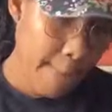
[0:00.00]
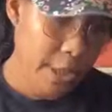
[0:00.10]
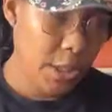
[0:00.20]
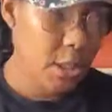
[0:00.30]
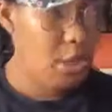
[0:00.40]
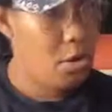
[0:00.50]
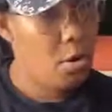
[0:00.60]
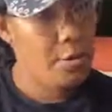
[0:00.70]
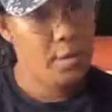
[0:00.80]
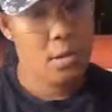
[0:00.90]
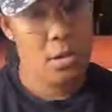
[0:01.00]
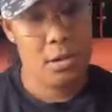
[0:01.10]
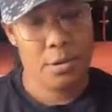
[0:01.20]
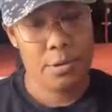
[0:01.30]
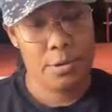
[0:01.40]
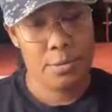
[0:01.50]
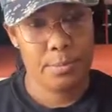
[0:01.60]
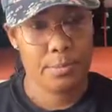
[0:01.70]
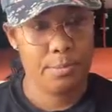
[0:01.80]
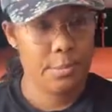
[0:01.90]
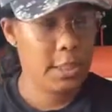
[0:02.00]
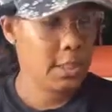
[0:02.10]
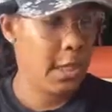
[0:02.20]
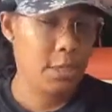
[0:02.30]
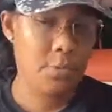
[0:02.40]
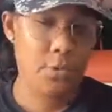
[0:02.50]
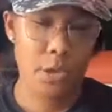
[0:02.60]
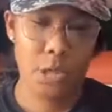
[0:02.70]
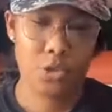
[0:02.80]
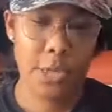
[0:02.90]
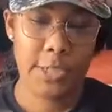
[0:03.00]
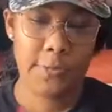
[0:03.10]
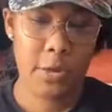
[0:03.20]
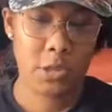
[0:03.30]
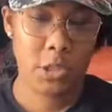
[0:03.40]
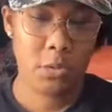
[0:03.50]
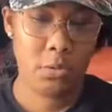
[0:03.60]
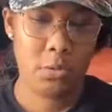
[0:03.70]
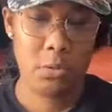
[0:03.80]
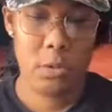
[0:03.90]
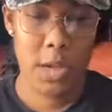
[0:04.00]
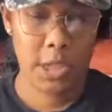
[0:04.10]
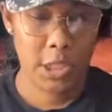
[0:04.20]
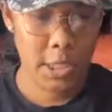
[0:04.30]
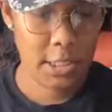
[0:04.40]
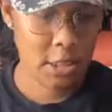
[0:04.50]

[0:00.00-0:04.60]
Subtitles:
but these are the sites where you can get transfers. So actually, I